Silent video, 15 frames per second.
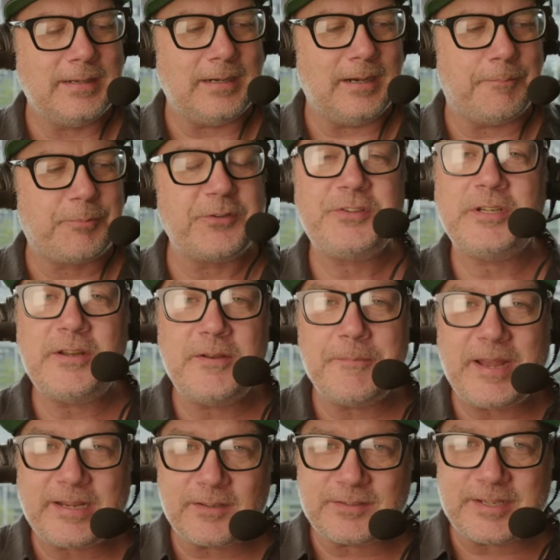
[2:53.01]
proceeded to
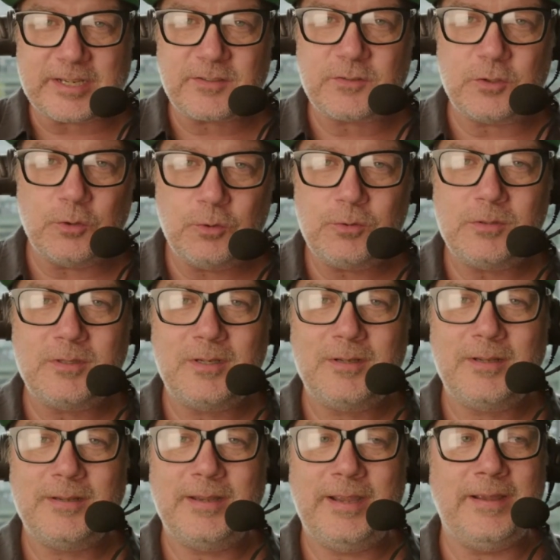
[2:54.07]
make his next two,
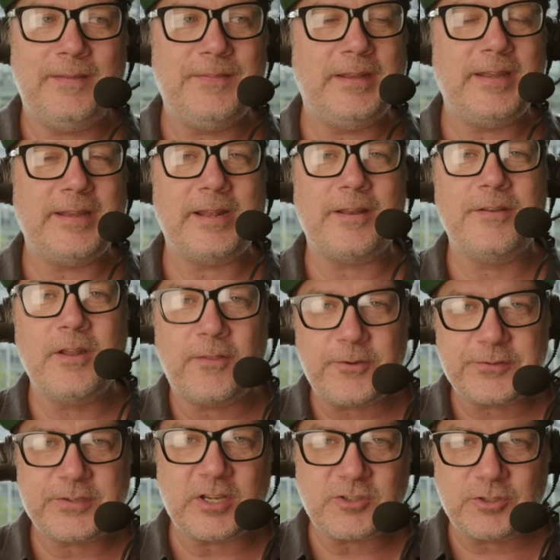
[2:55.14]
and then he had another
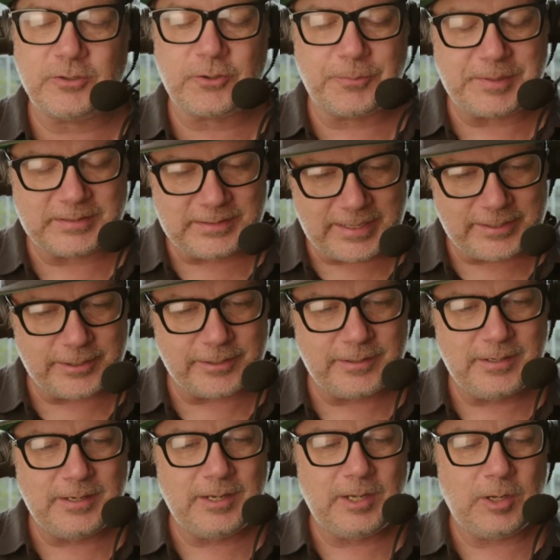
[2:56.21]
session a little bit later
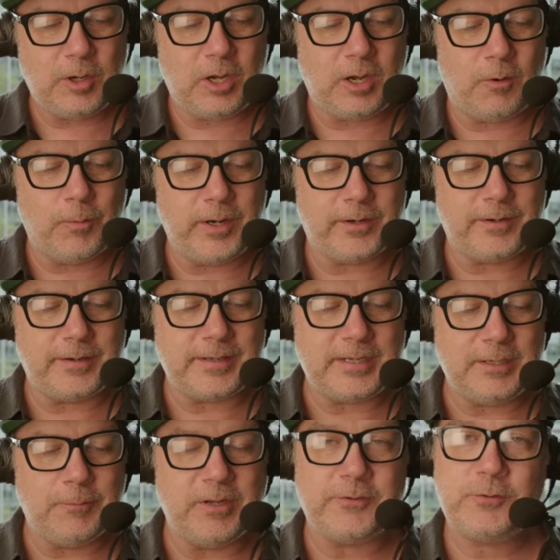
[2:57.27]
where
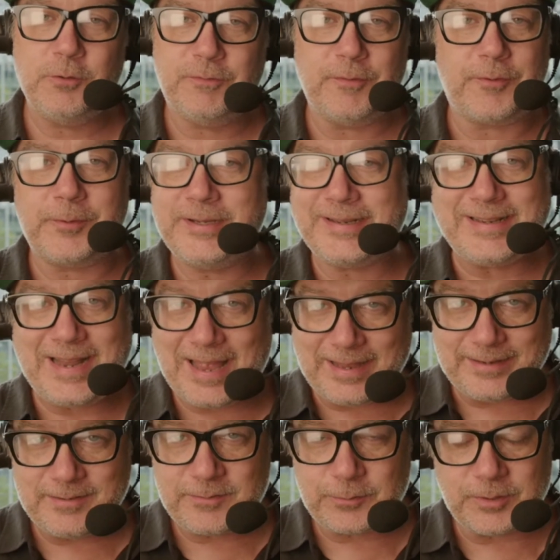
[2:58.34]
he went 2 for 3
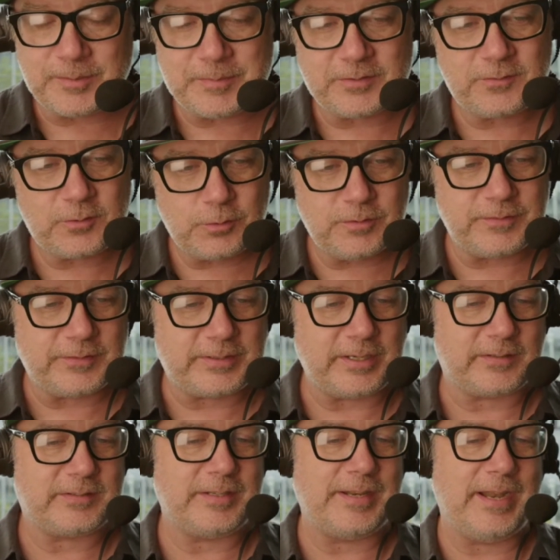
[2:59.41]
again, so he missed two of his
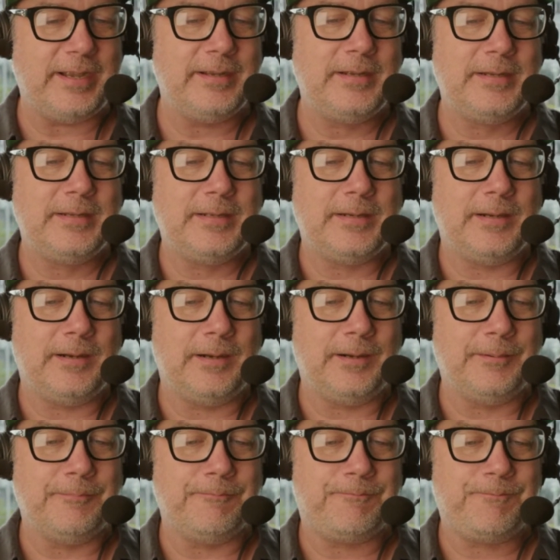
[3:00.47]
kicks today.
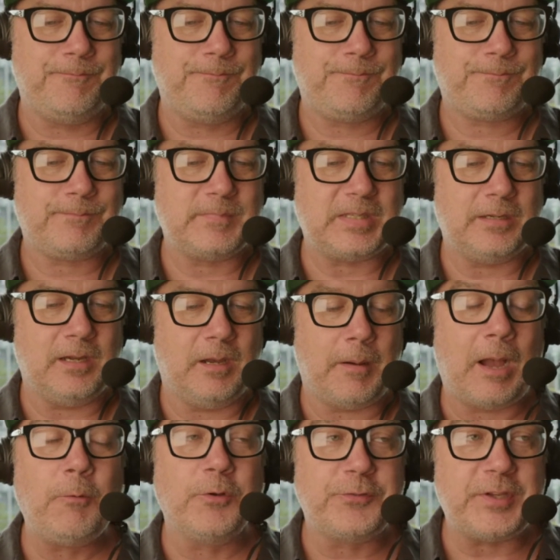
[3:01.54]

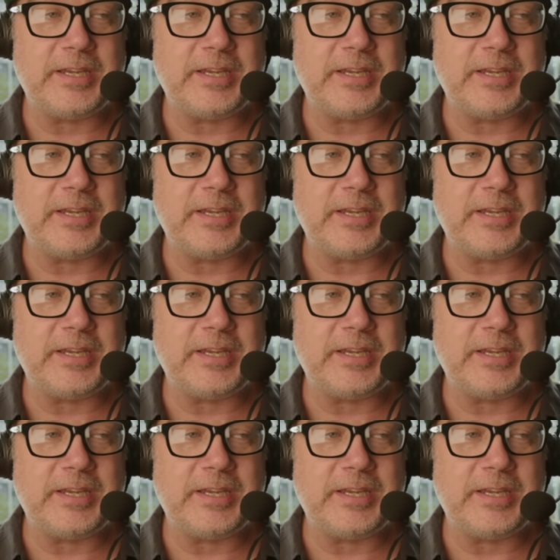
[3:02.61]
I will say